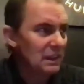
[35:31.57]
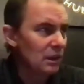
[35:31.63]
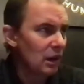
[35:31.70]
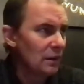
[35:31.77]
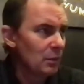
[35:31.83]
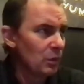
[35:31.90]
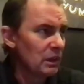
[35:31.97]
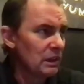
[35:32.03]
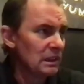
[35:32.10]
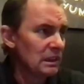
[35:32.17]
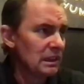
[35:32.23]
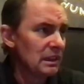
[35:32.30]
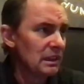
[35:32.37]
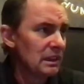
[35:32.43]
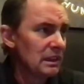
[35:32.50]
I
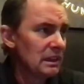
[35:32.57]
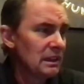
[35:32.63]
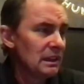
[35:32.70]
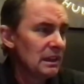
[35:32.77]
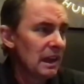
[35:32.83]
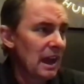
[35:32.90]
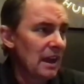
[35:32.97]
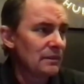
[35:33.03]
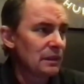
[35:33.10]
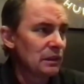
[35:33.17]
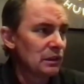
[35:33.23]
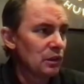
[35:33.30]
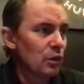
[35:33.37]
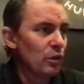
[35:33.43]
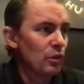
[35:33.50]
really have to
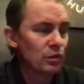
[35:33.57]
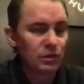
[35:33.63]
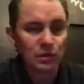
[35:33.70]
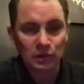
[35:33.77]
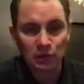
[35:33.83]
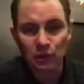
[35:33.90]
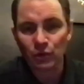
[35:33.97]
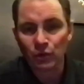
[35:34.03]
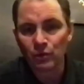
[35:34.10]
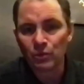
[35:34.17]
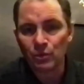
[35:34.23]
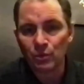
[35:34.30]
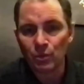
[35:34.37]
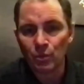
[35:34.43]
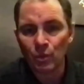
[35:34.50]
learn
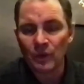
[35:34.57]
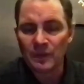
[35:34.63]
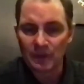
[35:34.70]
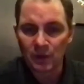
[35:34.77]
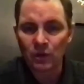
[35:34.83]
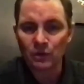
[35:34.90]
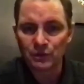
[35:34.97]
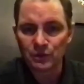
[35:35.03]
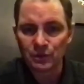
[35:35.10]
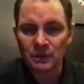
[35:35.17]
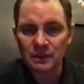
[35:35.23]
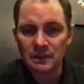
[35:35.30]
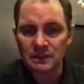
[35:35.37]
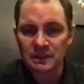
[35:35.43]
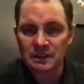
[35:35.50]
what the culture
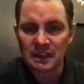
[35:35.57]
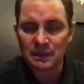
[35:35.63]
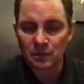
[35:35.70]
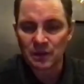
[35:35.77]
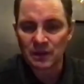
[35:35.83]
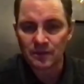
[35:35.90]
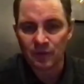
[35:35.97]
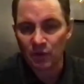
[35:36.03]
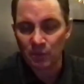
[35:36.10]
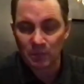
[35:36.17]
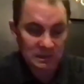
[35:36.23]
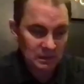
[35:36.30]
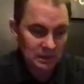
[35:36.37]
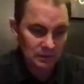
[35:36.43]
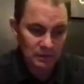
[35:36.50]
is. And that's why I involve
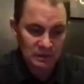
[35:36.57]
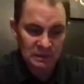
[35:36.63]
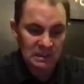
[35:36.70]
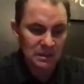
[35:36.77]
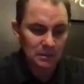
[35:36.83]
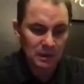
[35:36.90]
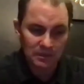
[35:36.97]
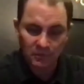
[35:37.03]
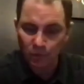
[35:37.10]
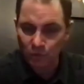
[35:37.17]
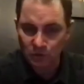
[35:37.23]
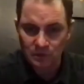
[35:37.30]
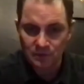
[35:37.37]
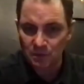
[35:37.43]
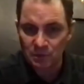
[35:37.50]
myself with SEMA. I'm
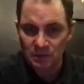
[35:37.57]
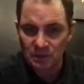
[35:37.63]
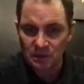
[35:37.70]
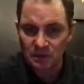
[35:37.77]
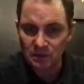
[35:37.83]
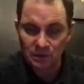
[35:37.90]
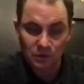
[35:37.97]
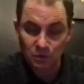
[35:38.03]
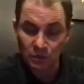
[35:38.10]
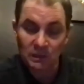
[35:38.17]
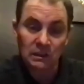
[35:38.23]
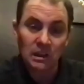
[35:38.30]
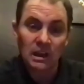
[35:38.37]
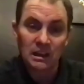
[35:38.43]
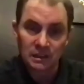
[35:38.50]
fortunate to be, doing a
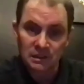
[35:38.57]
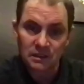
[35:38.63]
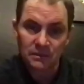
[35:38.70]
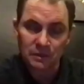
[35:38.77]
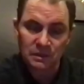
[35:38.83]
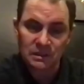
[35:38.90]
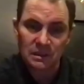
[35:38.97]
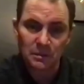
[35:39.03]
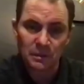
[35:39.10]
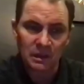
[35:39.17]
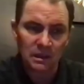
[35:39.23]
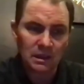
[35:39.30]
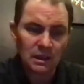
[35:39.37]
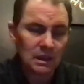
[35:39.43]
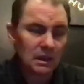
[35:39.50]
lot of stuff with
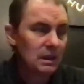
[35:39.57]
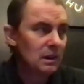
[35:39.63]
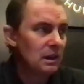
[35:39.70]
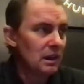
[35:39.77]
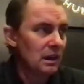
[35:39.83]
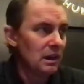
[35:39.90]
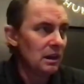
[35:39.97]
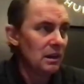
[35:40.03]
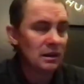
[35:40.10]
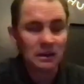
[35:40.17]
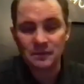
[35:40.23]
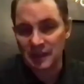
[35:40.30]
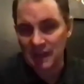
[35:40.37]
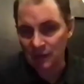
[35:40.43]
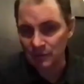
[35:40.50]
SEMA. And
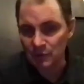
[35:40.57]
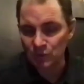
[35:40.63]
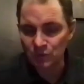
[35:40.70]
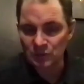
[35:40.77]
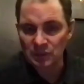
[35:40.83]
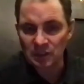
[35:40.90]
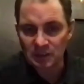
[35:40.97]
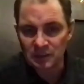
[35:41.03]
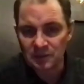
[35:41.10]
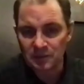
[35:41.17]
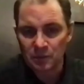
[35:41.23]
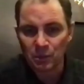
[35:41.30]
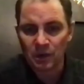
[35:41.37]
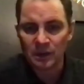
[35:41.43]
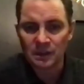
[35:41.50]
now I'm doing a lot of stuff
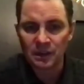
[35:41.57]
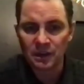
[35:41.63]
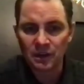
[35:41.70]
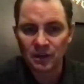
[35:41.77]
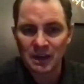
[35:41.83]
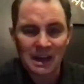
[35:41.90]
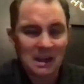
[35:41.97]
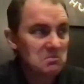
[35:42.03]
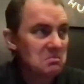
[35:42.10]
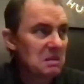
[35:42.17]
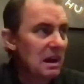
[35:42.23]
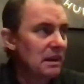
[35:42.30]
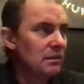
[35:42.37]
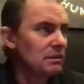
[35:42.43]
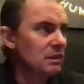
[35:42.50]
with Bonnier.
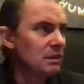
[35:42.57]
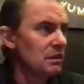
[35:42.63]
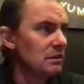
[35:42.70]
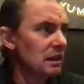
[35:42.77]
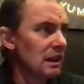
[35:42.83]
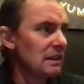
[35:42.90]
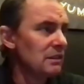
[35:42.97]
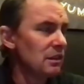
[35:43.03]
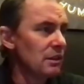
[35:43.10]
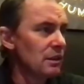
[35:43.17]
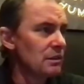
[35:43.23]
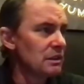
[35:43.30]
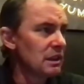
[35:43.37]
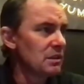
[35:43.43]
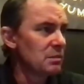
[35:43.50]
I don't know.
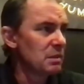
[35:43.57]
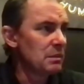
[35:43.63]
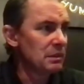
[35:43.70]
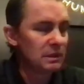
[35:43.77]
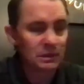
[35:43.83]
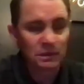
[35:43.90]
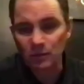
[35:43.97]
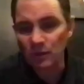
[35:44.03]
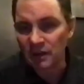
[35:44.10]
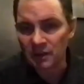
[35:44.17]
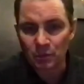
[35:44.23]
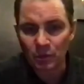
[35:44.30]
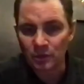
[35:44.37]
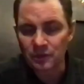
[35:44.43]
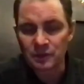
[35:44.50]
There's other people that do
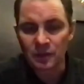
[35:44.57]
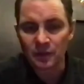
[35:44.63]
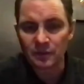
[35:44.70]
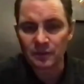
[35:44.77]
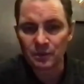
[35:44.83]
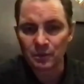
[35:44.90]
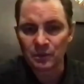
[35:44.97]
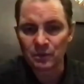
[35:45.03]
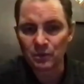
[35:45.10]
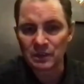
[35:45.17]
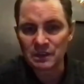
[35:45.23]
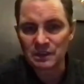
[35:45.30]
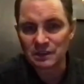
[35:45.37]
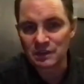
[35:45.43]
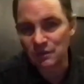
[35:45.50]
automotive stuff, but we
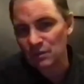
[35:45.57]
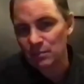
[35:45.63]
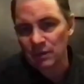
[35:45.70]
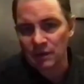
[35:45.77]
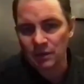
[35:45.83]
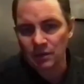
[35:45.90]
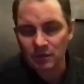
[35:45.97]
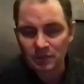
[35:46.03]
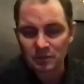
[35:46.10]
just do it better.